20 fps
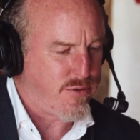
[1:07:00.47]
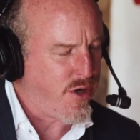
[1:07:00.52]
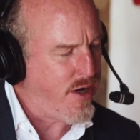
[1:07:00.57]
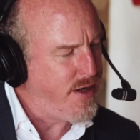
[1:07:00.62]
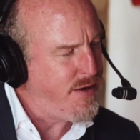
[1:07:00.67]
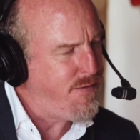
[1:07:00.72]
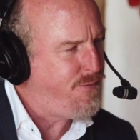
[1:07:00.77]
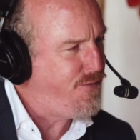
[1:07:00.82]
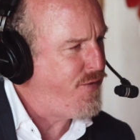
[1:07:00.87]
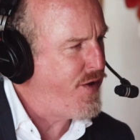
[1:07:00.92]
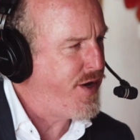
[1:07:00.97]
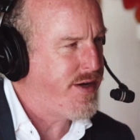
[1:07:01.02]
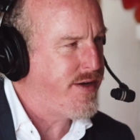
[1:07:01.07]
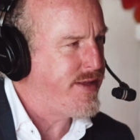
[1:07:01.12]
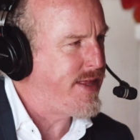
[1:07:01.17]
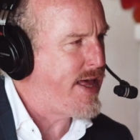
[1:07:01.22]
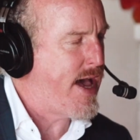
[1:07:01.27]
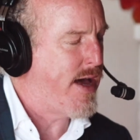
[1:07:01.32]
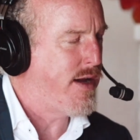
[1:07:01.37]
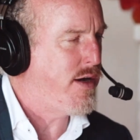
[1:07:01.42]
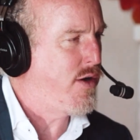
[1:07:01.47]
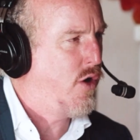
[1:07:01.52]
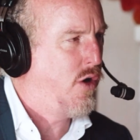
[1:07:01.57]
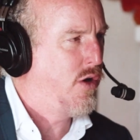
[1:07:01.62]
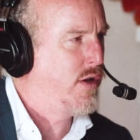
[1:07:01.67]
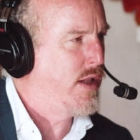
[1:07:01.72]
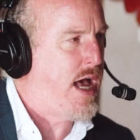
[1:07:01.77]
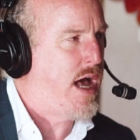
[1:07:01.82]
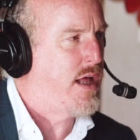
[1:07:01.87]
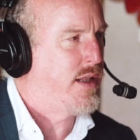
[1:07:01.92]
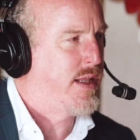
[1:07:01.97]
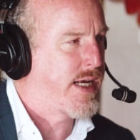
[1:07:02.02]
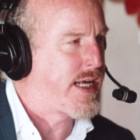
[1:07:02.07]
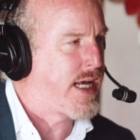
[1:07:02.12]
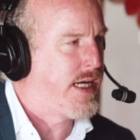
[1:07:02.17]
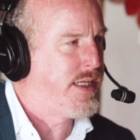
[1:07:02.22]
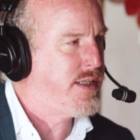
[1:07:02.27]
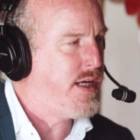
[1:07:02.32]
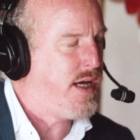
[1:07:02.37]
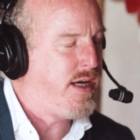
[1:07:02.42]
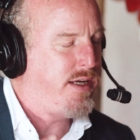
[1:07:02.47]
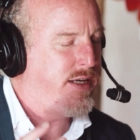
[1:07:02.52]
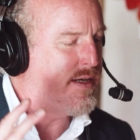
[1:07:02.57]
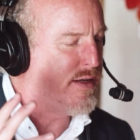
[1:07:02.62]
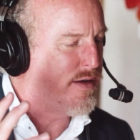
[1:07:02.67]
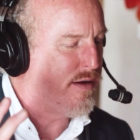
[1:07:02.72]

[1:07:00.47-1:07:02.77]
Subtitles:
trying to figure that all out. Like I did,